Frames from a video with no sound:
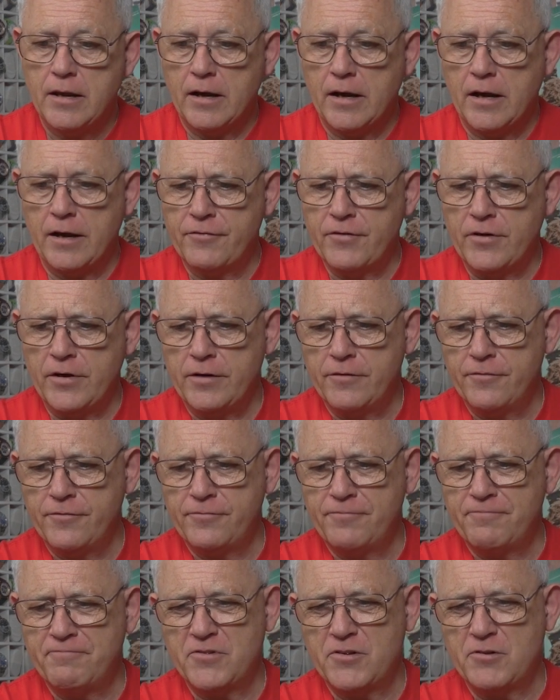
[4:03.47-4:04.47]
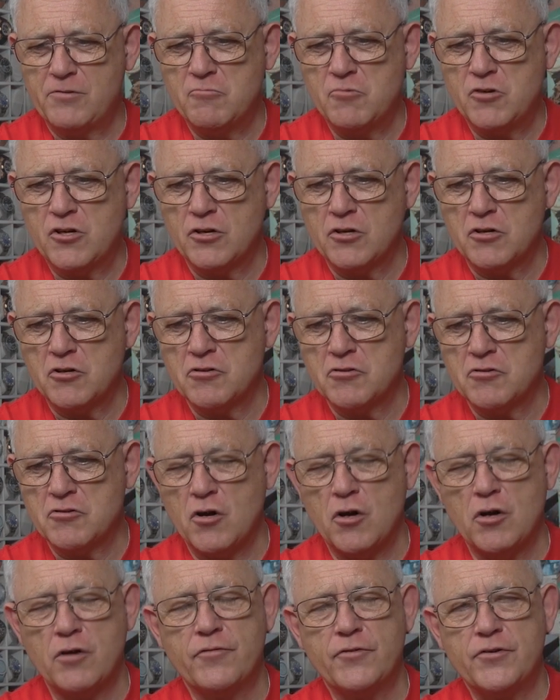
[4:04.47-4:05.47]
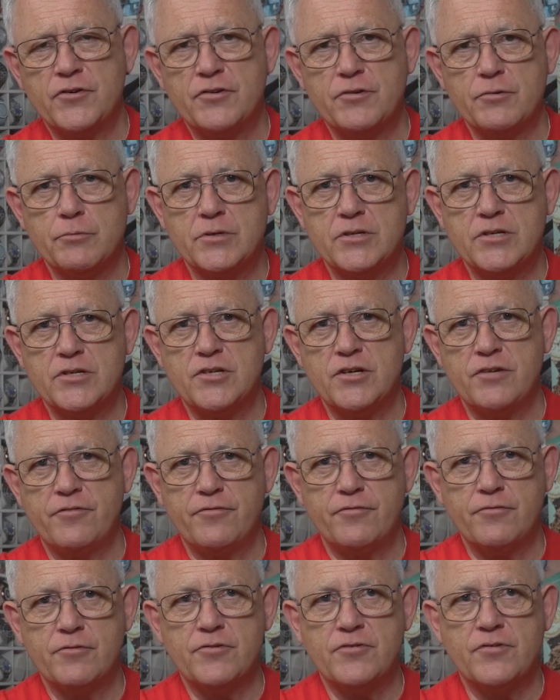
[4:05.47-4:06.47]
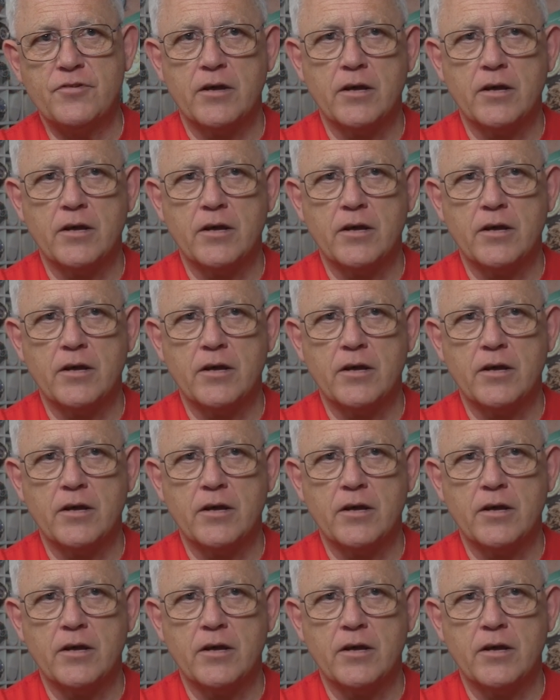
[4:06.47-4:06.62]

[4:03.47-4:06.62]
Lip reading: I've kind of gone over to a different